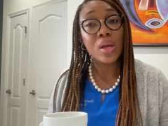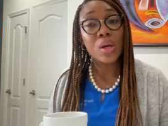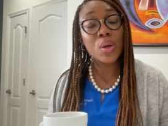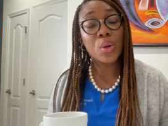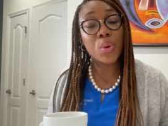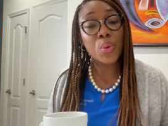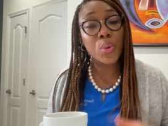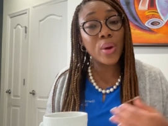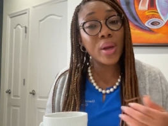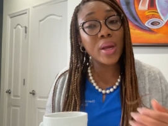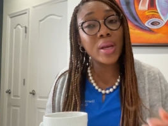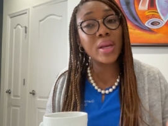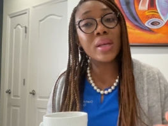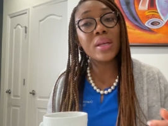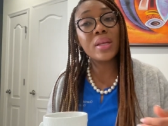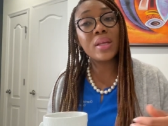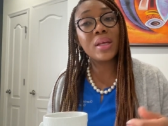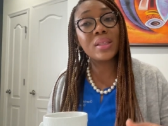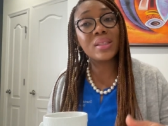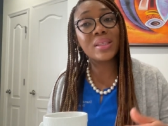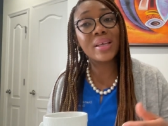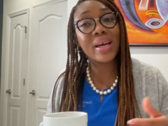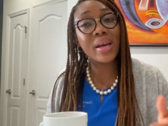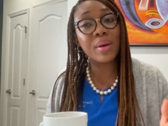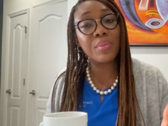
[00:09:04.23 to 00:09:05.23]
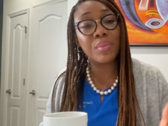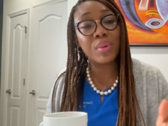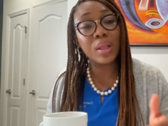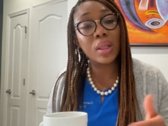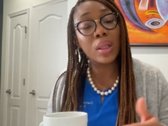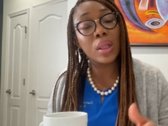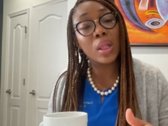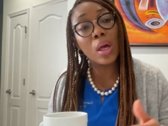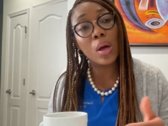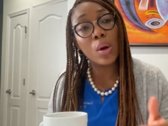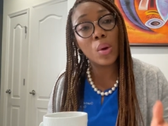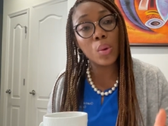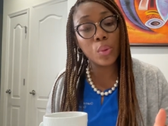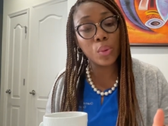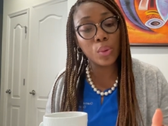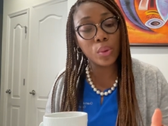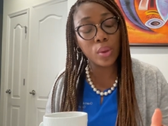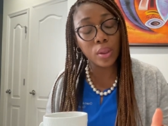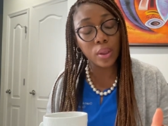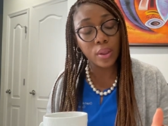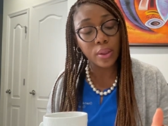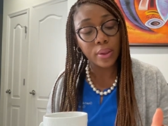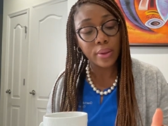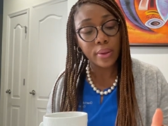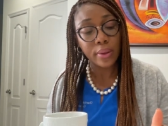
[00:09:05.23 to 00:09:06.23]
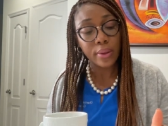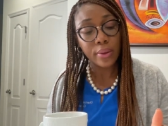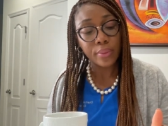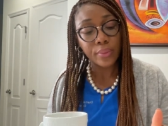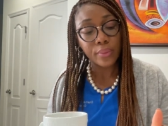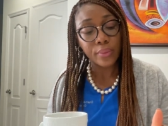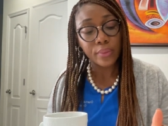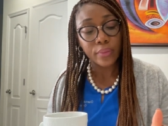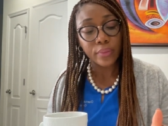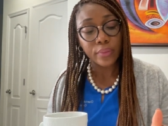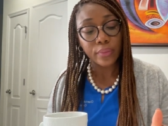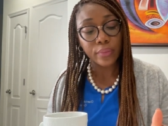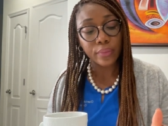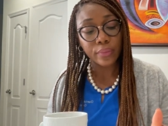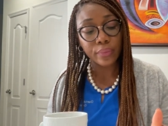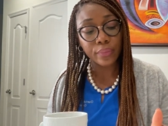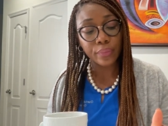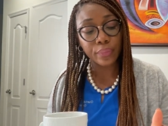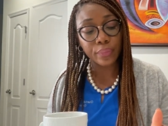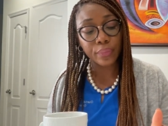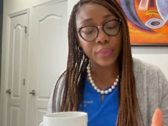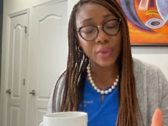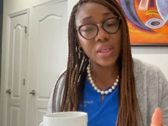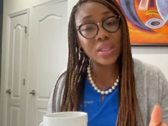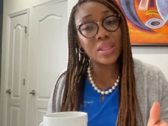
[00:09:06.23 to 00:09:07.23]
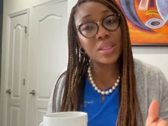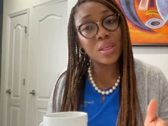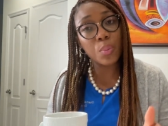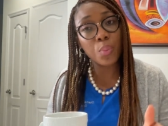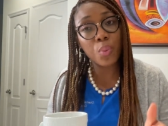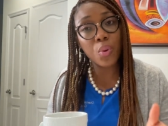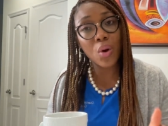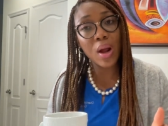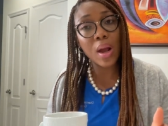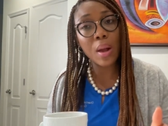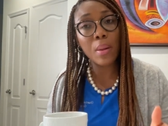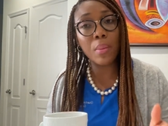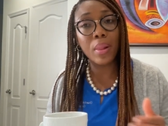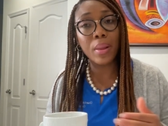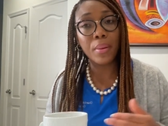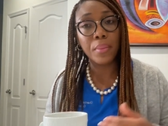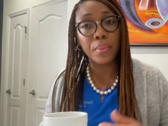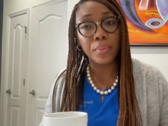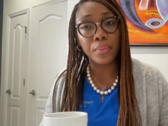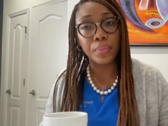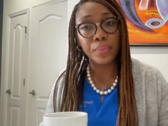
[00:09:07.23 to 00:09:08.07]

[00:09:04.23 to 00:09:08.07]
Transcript: creating that time alone, it's a problem.